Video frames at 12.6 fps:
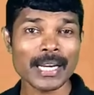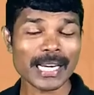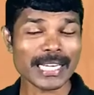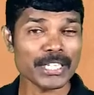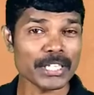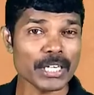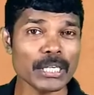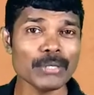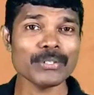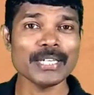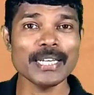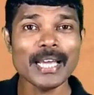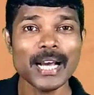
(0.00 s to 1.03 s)

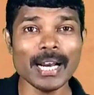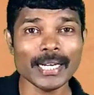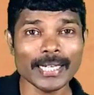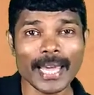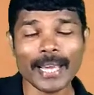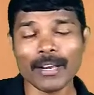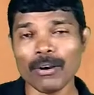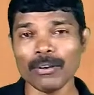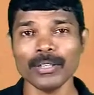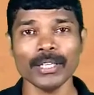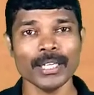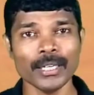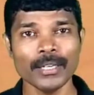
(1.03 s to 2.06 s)
continuously attack on
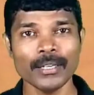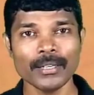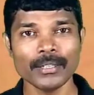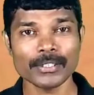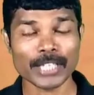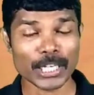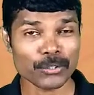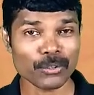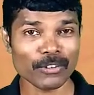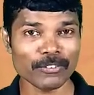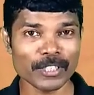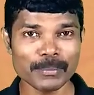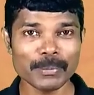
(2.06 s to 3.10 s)
the Statue
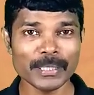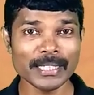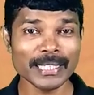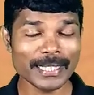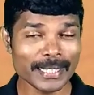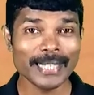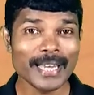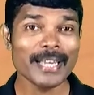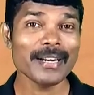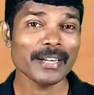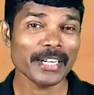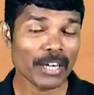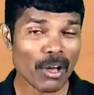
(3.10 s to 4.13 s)
of Liberty. Their
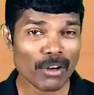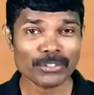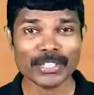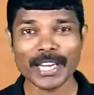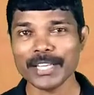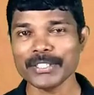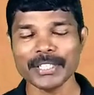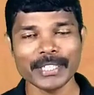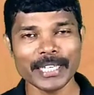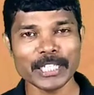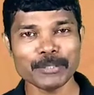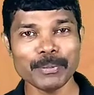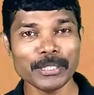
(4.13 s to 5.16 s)
redox reaction
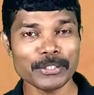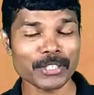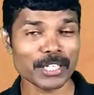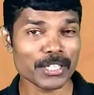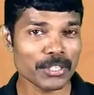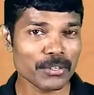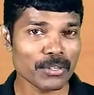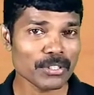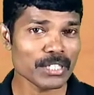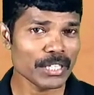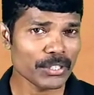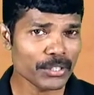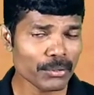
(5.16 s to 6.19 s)
takes place continuously.
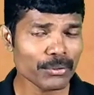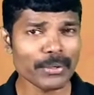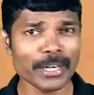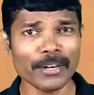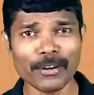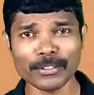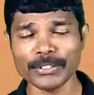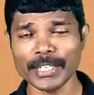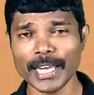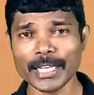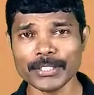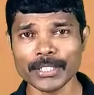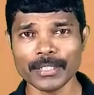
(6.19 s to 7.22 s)
Due to redox
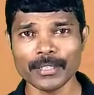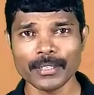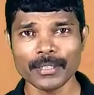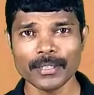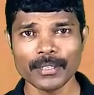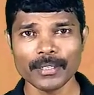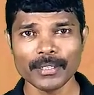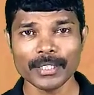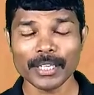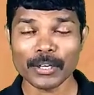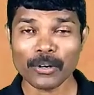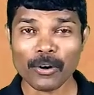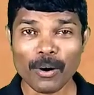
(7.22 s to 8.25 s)
reaction, the
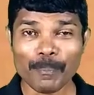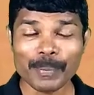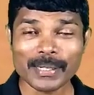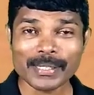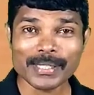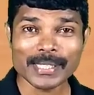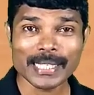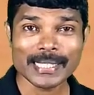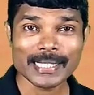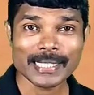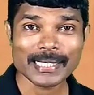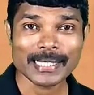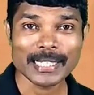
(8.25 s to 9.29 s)
copper
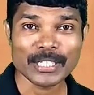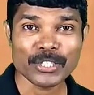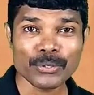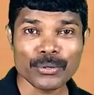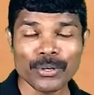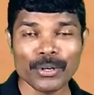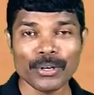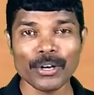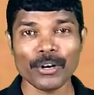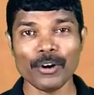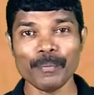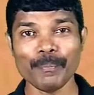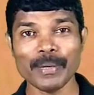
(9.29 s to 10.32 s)
changes into
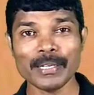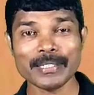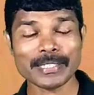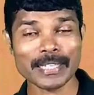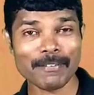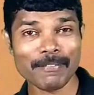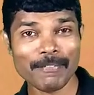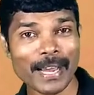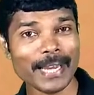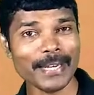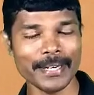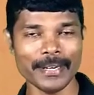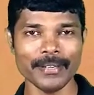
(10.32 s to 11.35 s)
copper
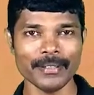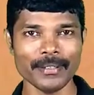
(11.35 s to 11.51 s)
sulfide.